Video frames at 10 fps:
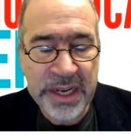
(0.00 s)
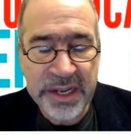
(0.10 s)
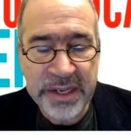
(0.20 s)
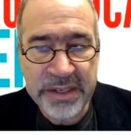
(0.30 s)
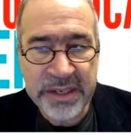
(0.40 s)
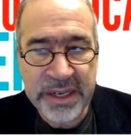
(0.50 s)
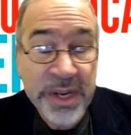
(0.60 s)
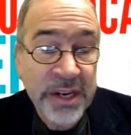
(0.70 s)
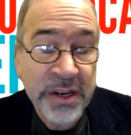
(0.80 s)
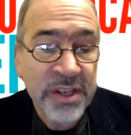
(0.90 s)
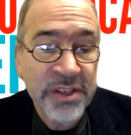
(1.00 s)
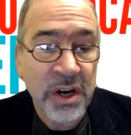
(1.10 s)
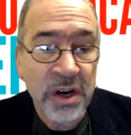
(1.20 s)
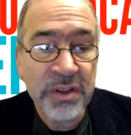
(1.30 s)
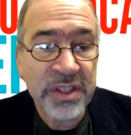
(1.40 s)
And we hear this
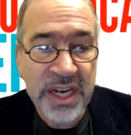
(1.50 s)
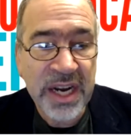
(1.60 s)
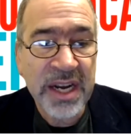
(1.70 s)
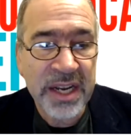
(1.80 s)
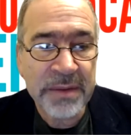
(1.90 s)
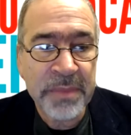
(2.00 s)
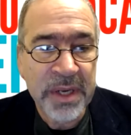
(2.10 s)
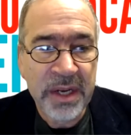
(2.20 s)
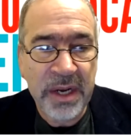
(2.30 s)
all the time.